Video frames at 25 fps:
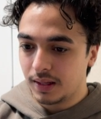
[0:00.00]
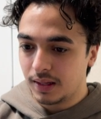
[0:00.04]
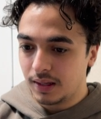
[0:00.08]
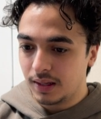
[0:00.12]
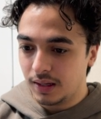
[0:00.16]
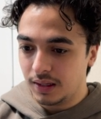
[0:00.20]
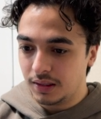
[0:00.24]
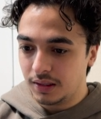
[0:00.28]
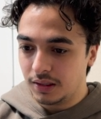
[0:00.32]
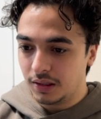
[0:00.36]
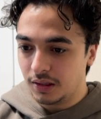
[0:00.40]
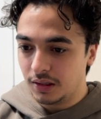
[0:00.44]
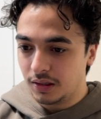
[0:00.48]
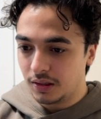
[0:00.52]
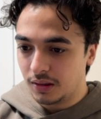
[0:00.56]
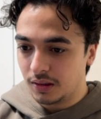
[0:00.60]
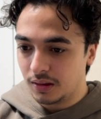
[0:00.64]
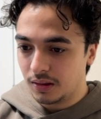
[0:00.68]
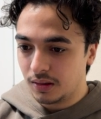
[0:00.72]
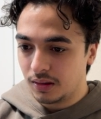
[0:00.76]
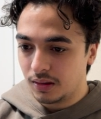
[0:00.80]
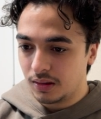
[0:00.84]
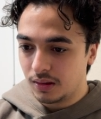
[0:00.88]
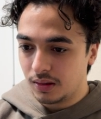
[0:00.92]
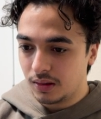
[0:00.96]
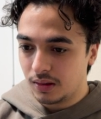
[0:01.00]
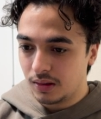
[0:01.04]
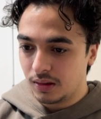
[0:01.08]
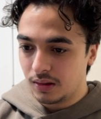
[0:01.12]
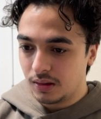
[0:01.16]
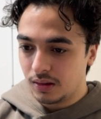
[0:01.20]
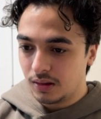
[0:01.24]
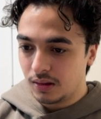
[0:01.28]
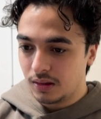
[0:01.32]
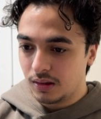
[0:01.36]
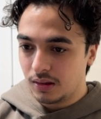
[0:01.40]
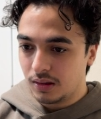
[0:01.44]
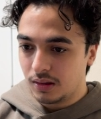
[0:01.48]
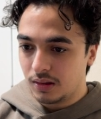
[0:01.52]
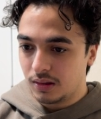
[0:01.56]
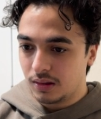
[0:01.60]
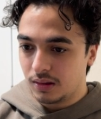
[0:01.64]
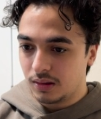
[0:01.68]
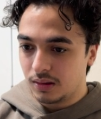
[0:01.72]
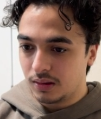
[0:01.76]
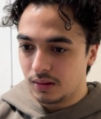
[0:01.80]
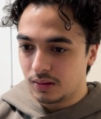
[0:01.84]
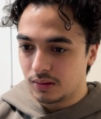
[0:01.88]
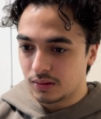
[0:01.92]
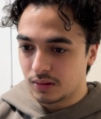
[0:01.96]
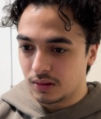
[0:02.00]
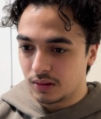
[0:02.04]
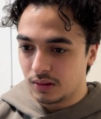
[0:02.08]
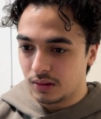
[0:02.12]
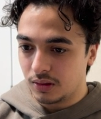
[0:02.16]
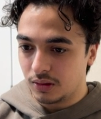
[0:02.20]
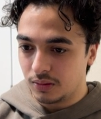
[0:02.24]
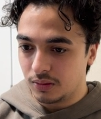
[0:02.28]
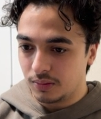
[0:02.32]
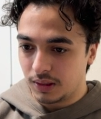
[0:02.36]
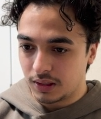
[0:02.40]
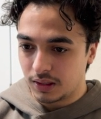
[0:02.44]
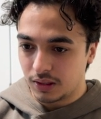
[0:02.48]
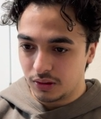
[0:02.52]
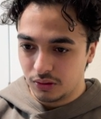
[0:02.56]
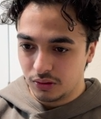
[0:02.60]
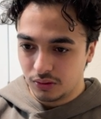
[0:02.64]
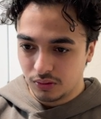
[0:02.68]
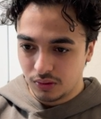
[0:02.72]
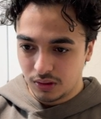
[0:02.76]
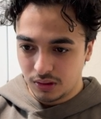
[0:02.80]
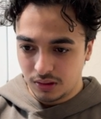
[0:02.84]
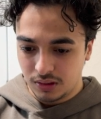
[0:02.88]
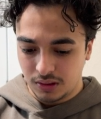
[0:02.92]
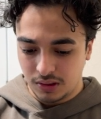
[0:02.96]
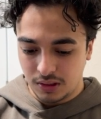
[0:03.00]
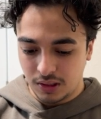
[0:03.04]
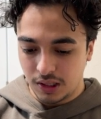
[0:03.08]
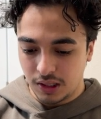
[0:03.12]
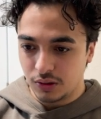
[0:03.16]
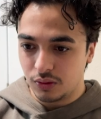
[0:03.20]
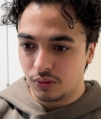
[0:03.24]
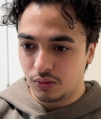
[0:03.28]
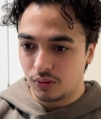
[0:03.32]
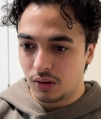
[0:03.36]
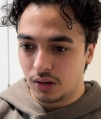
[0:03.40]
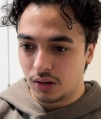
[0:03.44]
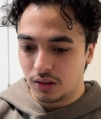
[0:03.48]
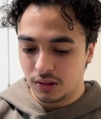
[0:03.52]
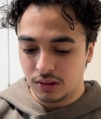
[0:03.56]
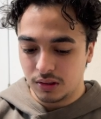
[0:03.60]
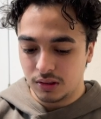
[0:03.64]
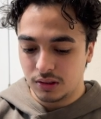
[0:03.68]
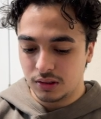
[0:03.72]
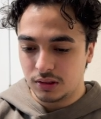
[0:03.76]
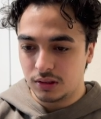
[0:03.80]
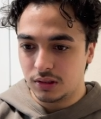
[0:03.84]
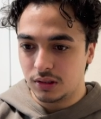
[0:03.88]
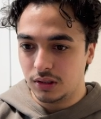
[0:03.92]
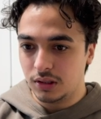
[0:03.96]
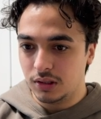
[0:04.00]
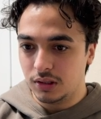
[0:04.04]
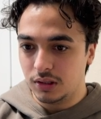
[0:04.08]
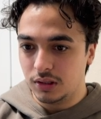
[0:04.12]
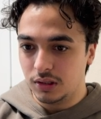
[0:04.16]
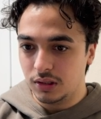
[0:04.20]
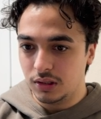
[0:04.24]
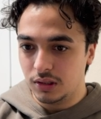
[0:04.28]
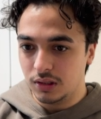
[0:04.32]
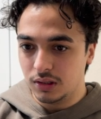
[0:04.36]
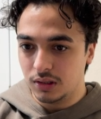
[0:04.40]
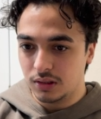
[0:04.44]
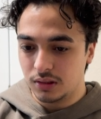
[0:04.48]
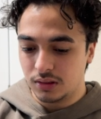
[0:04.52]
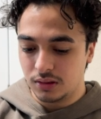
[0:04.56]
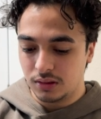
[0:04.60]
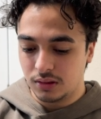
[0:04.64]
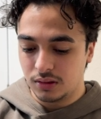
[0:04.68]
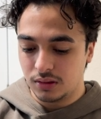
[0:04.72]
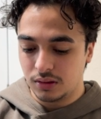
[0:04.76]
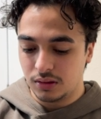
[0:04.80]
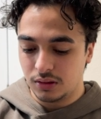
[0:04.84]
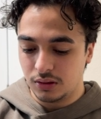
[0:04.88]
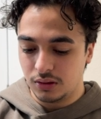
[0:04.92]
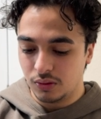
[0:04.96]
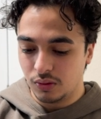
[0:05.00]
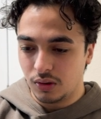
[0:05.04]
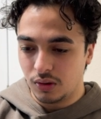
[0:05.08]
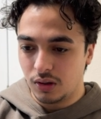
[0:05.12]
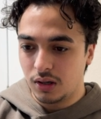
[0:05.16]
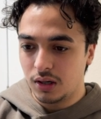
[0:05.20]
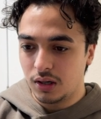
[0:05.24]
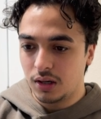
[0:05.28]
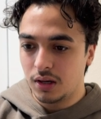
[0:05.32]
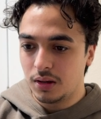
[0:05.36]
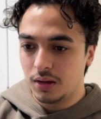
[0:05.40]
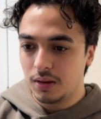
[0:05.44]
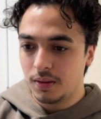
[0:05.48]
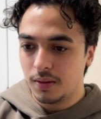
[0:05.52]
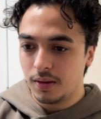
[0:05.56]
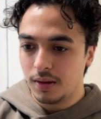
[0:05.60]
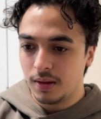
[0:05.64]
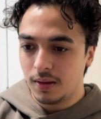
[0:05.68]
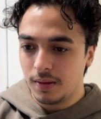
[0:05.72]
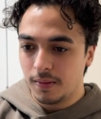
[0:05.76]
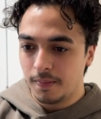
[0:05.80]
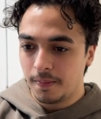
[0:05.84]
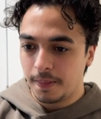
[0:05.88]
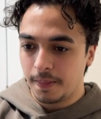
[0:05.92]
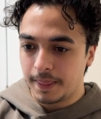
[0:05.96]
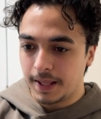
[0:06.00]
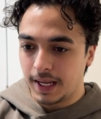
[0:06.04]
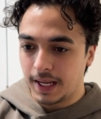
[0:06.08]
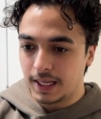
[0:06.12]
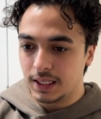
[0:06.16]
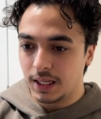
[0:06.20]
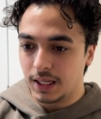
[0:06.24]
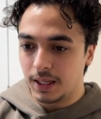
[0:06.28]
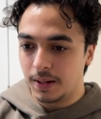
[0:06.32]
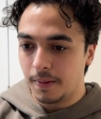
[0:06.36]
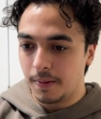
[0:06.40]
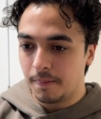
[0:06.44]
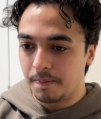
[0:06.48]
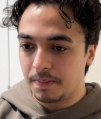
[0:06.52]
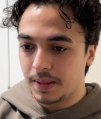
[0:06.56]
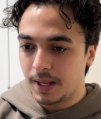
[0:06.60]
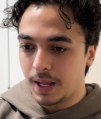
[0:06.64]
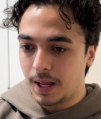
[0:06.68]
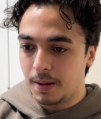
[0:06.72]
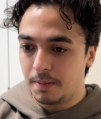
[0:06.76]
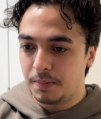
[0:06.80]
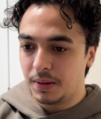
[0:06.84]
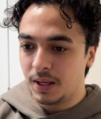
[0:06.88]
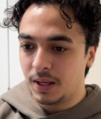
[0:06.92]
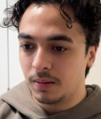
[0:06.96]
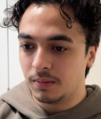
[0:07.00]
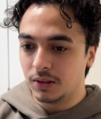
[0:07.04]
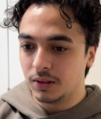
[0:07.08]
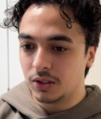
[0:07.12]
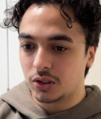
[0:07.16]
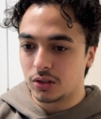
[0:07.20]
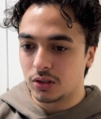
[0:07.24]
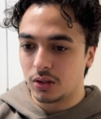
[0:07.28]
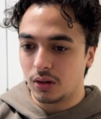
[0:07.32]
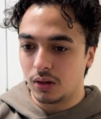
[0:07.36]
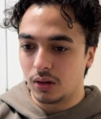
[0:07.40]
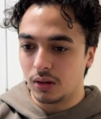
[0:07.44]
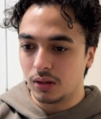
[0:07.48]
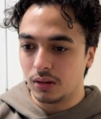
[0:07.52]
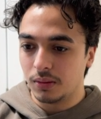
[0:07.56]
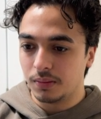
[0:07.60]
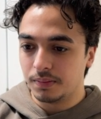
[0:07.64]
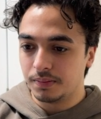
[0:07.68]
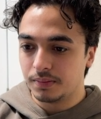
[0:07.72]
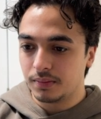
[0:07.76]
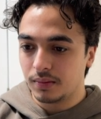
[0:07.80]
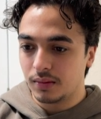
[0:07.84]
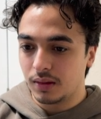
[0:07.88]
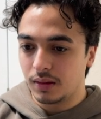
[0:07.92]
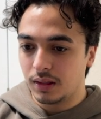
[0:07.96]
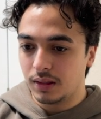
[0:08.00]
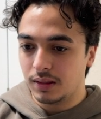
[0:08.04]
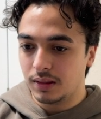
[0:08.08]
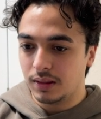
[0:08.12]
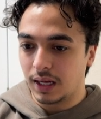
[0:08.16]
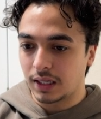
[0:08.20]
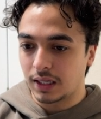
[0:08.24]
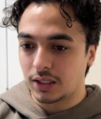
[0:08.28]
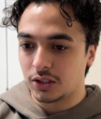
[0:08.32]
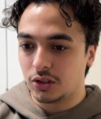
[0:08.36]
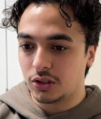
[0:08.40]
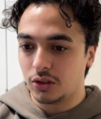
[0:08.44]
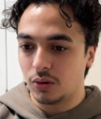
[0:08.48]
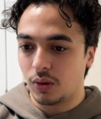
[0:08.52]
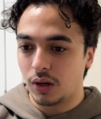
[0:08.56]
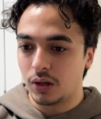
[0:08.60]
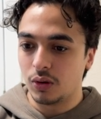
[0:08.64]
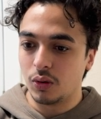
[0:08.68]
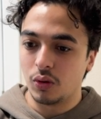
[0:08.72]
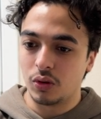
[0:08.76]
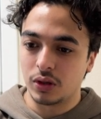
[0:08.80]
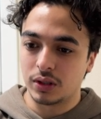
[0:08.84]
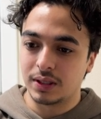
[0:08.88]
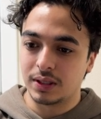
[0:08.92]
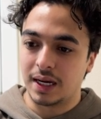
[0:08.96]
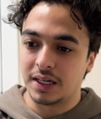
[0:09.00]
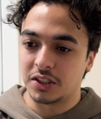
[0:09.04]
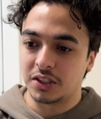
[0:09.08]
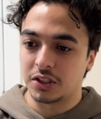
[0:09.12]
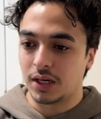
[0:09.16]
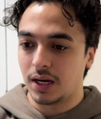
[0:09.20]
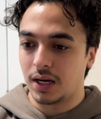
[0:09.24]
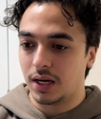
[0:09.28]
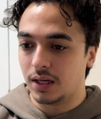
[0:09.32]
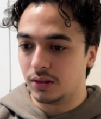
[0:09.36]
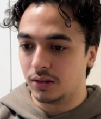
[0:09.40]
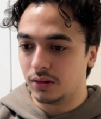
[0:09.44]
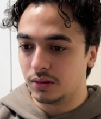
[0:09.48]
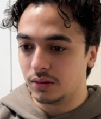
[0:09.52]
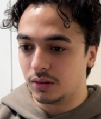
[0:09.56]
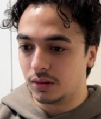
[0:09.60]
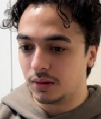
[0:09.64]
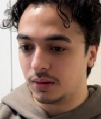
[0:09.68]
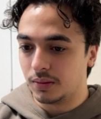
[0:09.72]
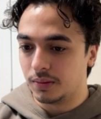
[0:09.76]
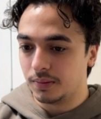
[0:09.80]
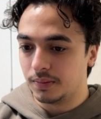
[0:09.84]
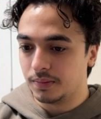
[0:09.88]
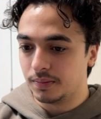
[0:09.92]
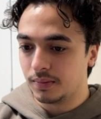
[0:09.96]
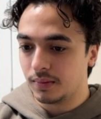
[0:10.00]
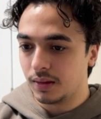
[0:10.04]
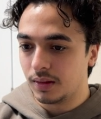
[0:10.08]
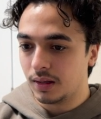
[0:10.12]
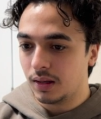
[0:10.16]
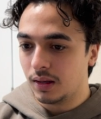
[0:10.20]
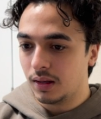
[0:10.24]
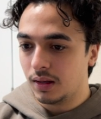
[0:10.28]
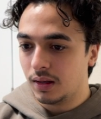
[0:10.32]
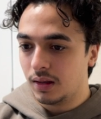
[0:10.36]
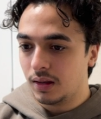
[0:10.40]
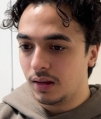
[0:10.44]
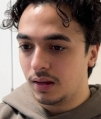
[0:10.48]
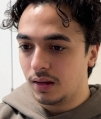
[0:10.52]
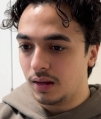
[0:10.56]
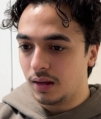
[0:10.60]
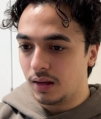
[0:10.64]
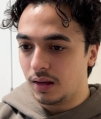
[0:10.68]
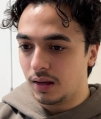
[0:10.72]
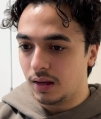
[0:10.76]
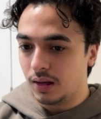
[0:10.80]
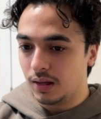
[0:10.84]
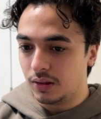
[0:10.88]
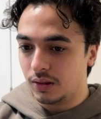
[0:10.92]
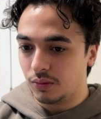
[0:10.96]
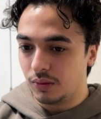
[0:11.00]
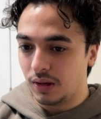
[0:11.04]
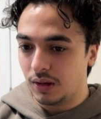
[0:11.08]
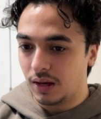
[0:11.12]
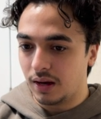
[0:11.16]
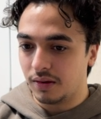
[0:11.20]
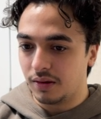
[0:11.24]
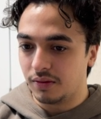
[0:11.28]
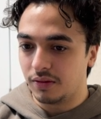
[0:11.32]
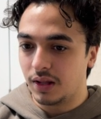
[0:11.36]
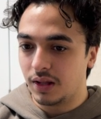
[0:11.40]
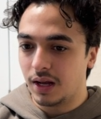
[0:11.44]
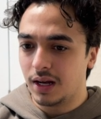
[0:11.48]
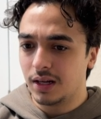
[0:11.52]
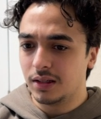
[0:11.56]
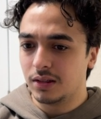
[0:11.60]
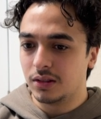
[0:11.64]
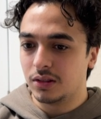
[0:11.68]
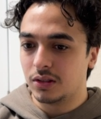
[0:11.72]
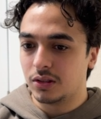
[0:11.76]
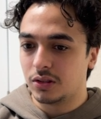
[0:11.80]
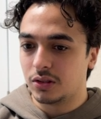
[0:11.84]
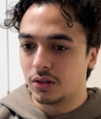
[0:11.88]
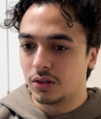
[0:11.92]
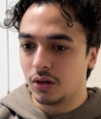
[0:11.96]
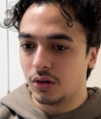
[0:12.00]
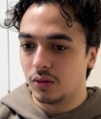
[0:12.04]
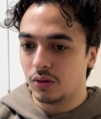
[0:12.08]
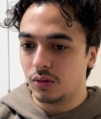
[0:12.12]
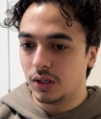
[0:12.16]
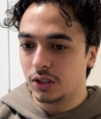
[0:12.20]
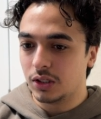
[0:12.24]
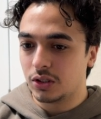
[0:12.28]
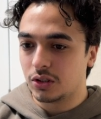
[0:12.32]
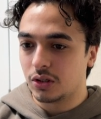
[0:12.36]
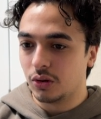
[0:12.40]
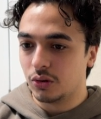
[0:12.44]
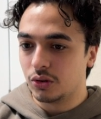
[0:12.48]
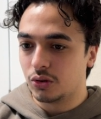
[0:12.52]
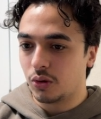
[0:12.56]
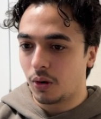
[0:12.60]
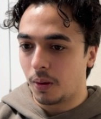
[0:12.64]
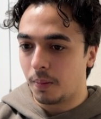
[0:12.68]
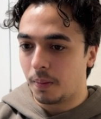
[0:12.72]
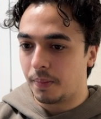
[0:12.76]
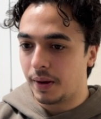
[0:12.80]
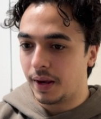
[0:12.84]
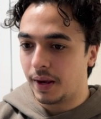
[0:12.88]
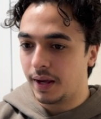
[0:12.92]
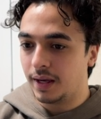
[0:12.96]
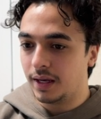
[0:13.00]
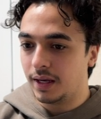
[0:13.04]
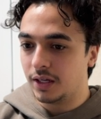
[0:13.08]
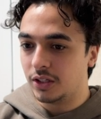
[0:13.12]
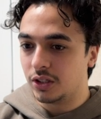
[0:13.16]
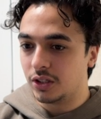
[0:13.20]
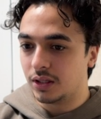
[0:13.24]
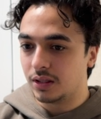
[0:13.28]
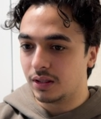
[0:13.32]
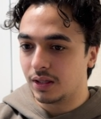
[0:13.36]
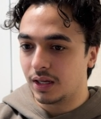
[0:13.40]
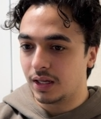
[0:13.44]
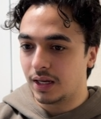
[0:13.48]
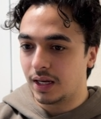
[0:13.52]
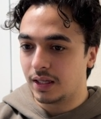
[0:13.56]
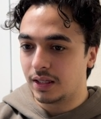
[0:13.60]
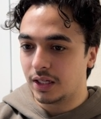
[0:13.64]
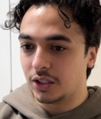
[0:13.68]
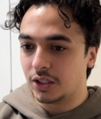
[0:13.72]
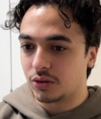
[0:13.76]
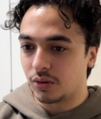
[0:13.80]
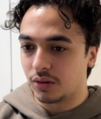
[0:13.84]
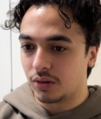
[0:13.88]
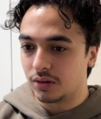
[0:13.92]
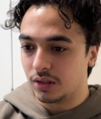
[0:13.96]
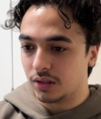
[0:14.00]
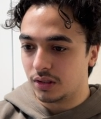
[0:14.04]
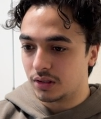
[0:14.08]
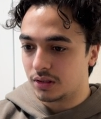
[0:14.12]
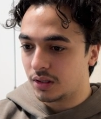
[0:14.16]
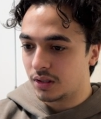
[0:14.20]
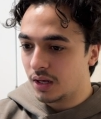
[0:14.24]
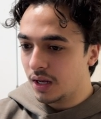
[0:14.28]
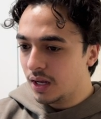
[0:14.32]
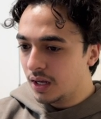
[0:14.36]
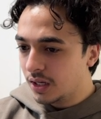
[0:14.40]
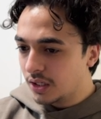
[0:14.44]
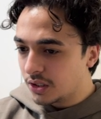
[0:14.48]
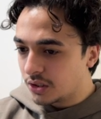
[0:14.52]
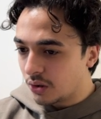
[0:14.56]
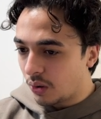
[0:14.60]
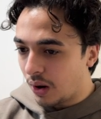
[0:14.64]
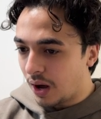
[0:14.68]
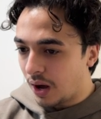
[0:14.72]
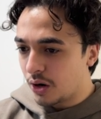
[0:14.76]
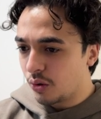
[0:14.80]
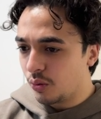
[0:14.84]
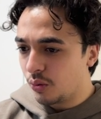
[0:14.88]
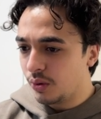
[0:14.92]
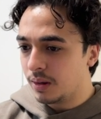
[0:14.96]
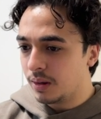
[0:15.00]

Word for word: And here, I'm going to make a new one and run cd U I. And then npm install next U I org dash calendar. And we have that. So let's go into our page and, let, and let's run this. So how do we